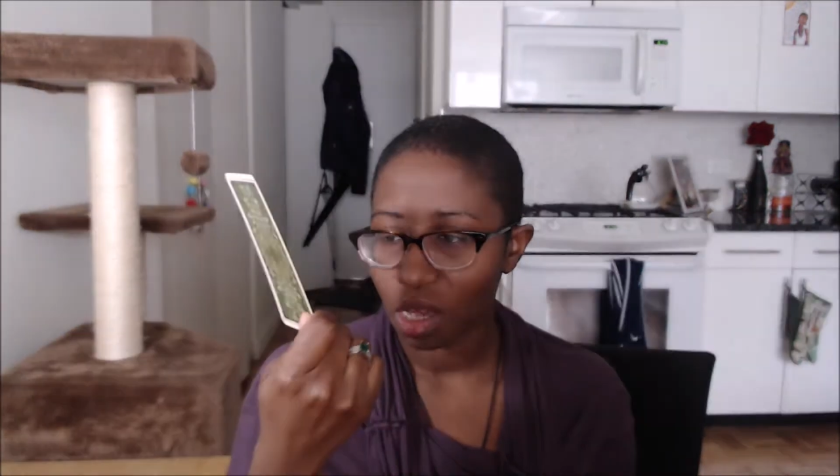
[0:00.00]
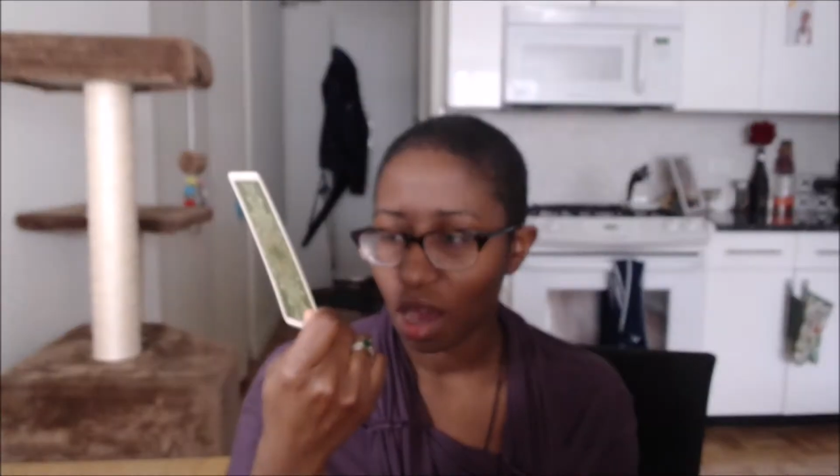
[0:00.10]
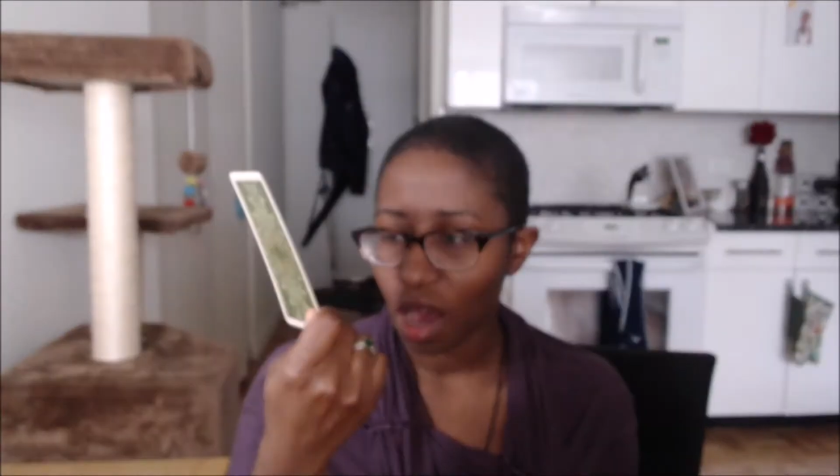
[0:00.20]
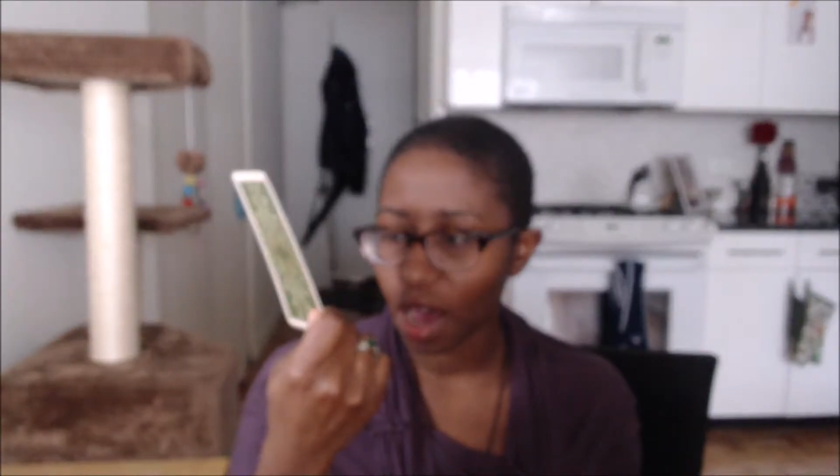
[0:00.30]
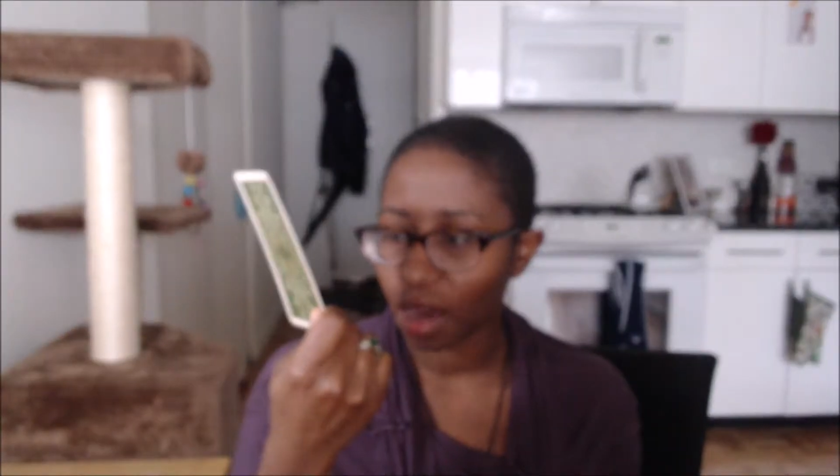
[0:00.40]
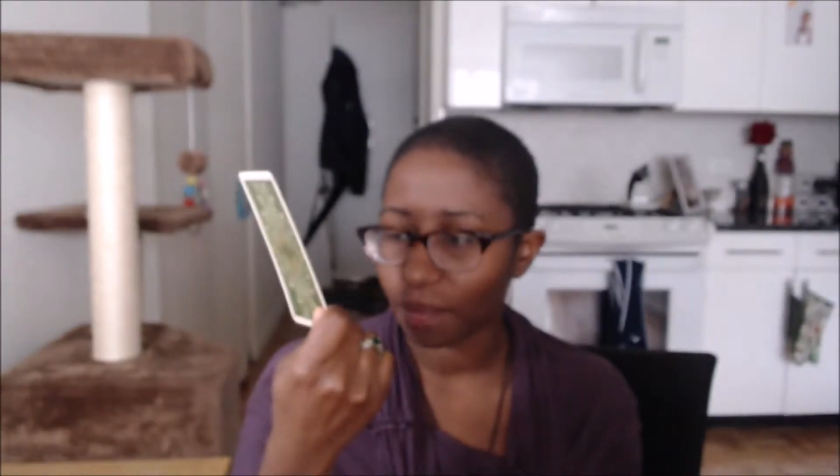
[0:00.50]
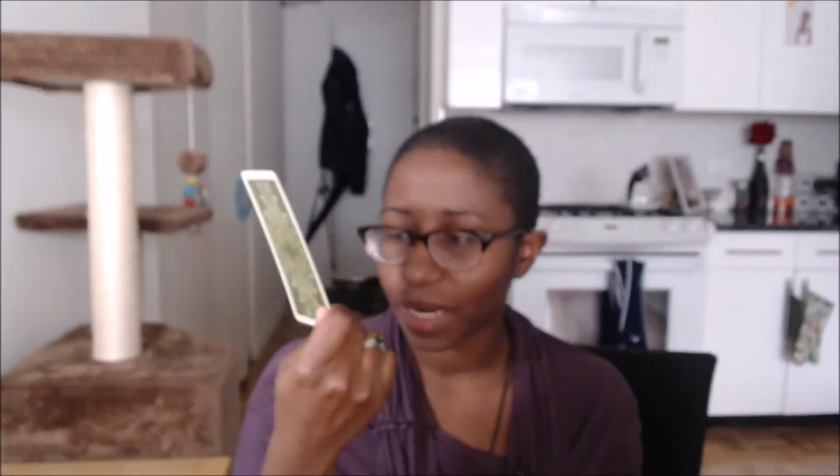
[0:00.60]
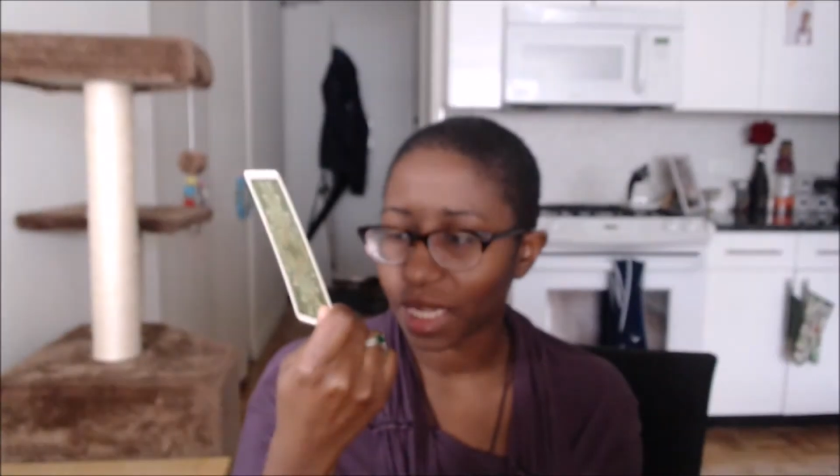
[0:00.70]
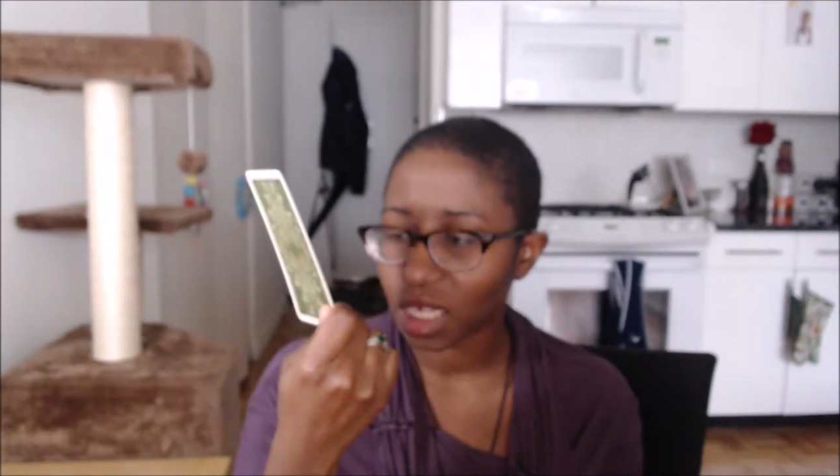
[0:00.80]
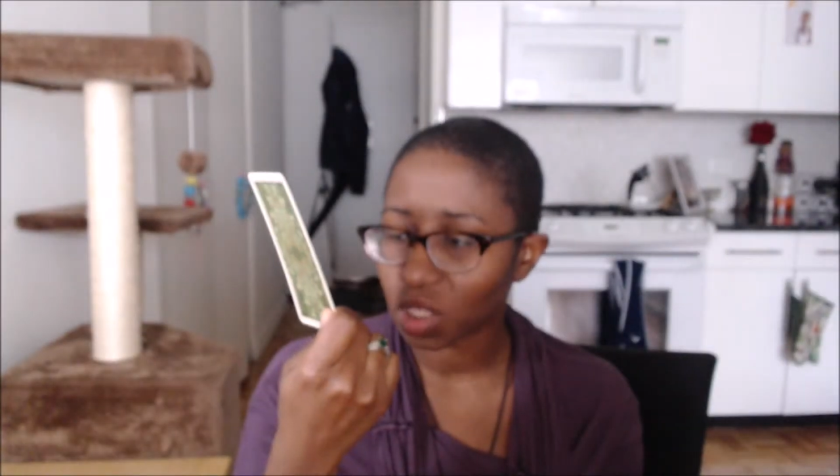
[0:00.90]
But I
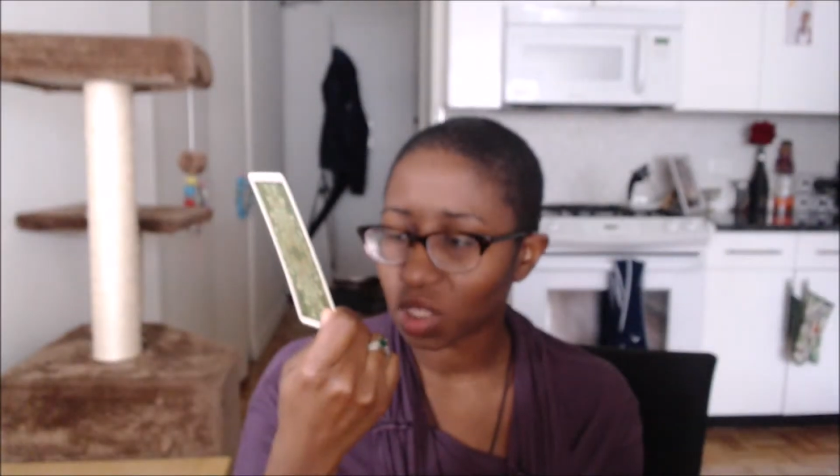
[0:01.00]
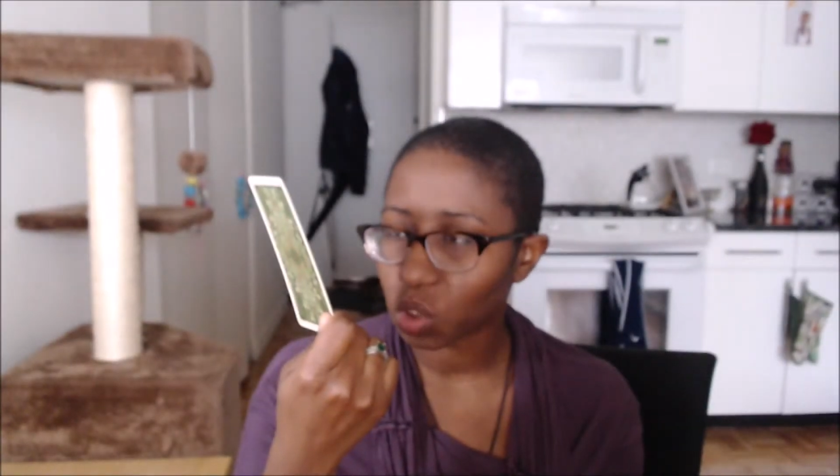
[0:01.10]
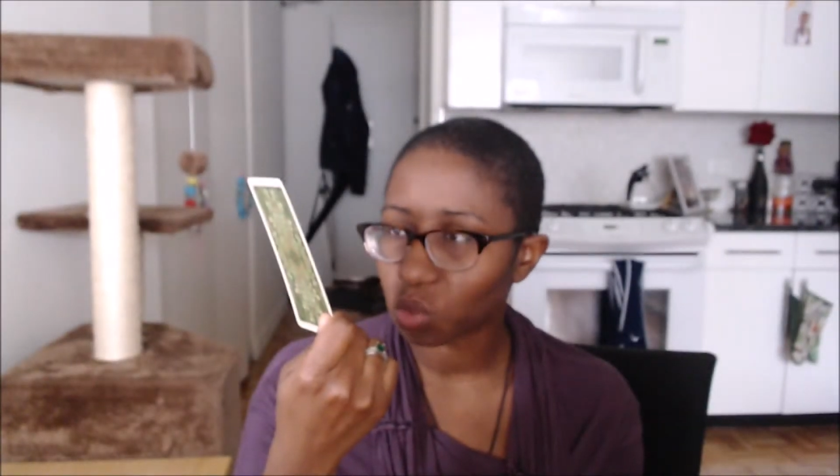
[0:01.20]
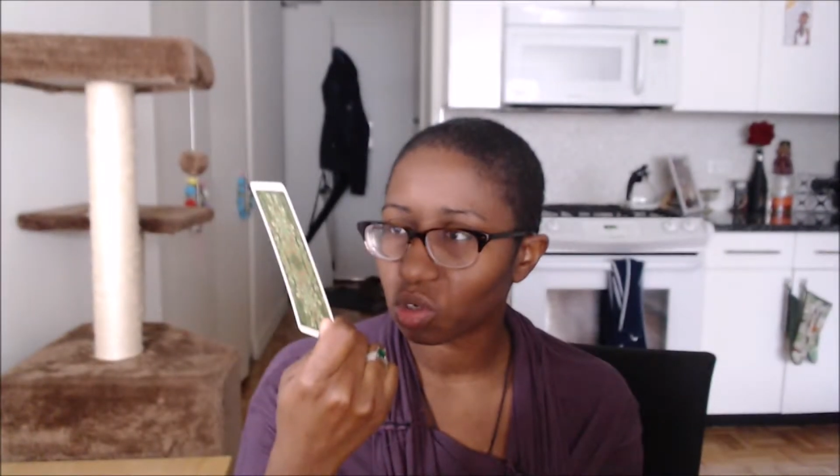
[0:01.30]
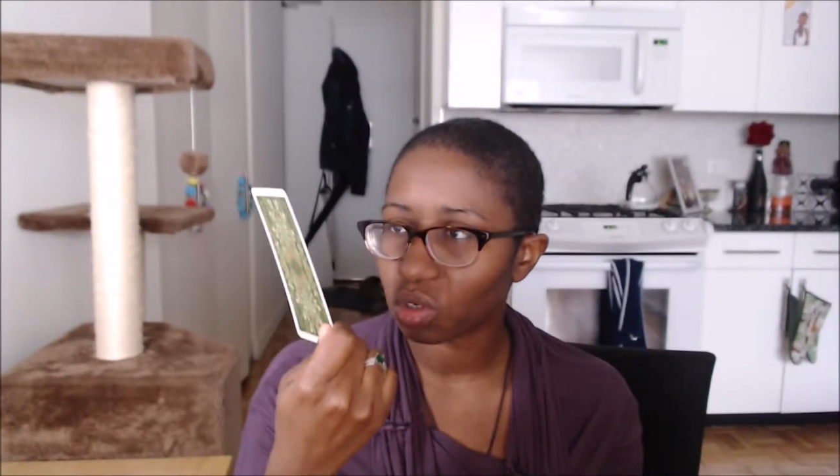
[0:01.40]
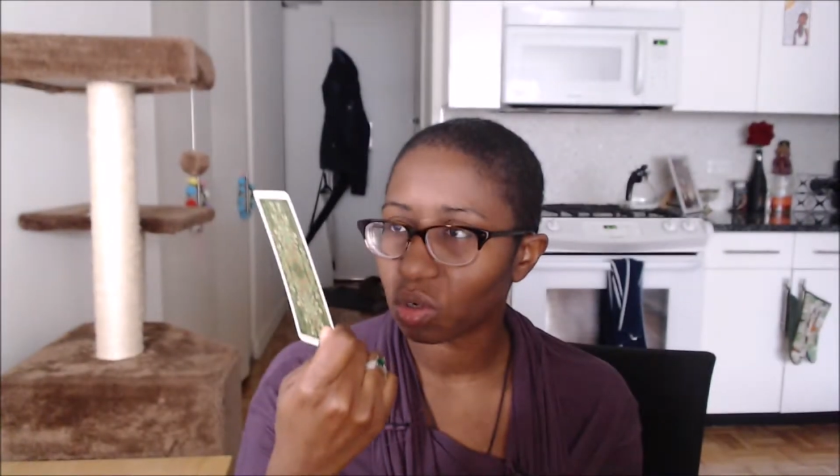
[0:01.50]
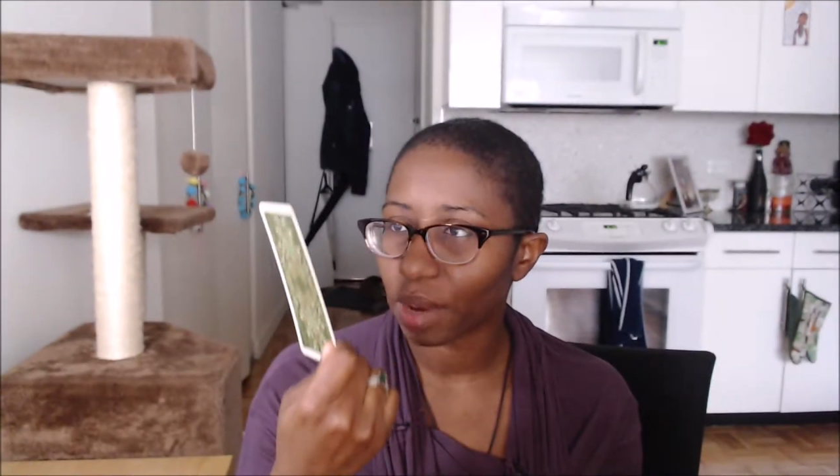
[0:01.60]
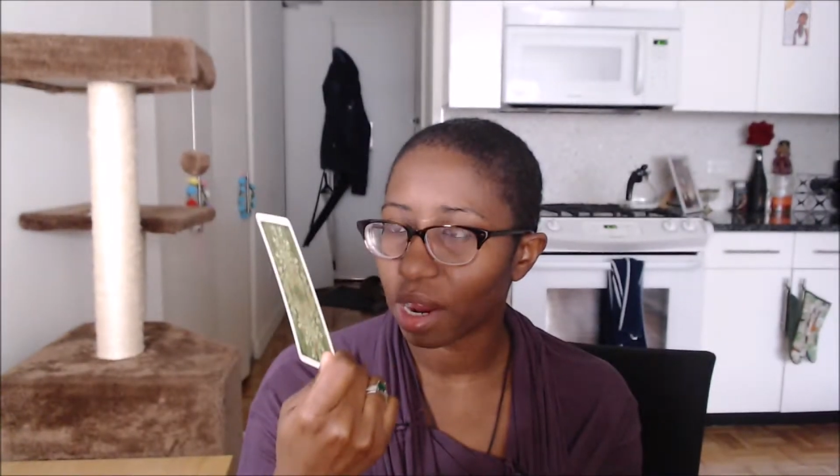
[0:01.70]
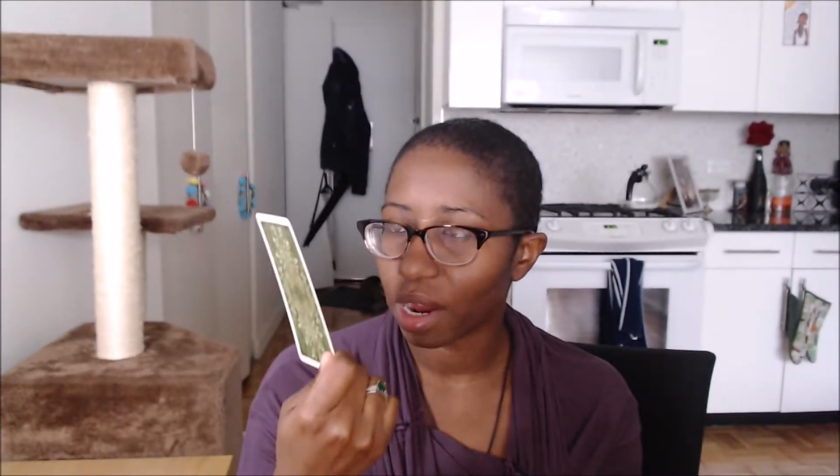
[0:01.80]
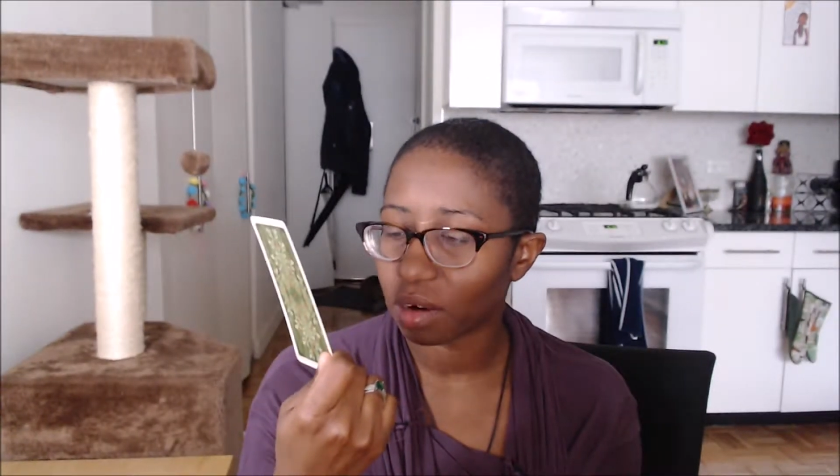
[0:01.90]
think the shorter
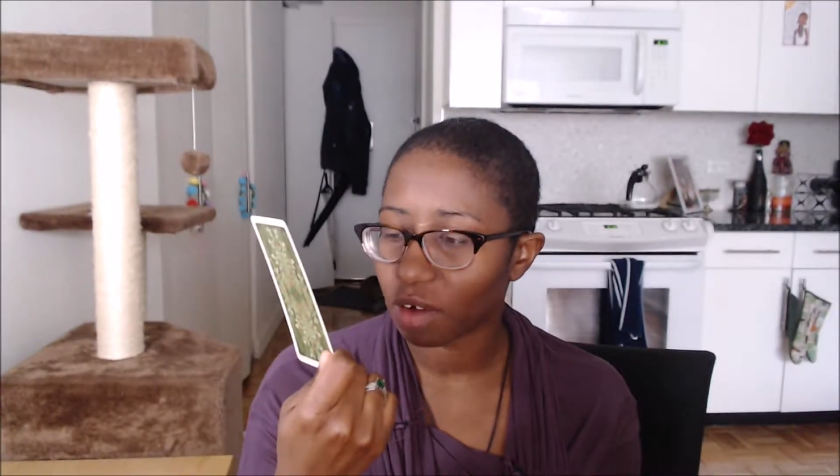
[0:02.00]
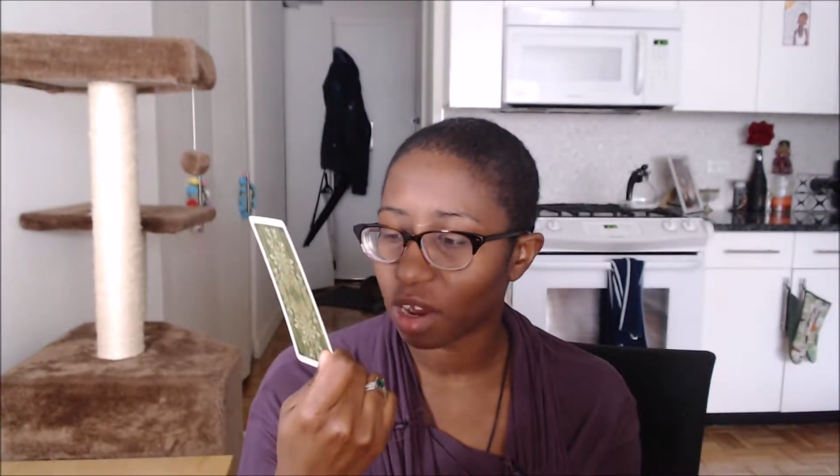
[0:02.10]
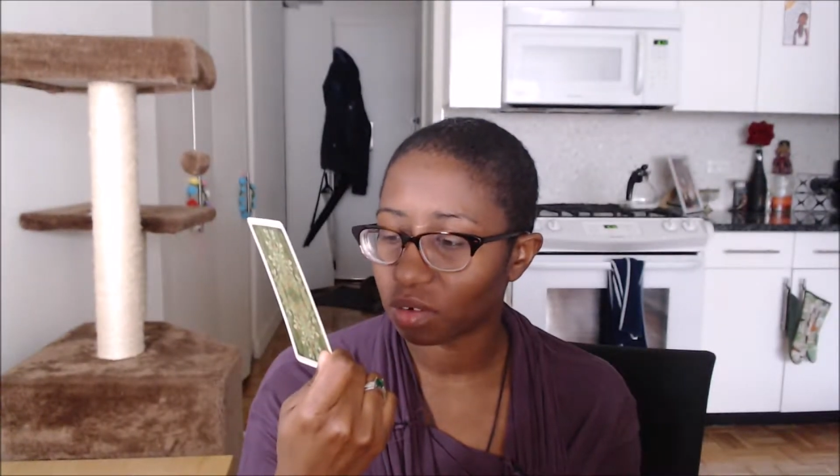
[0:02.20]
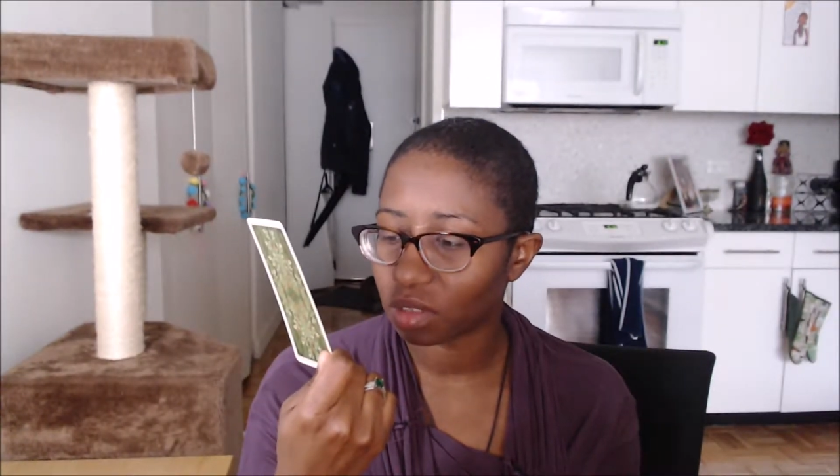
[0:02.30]
crown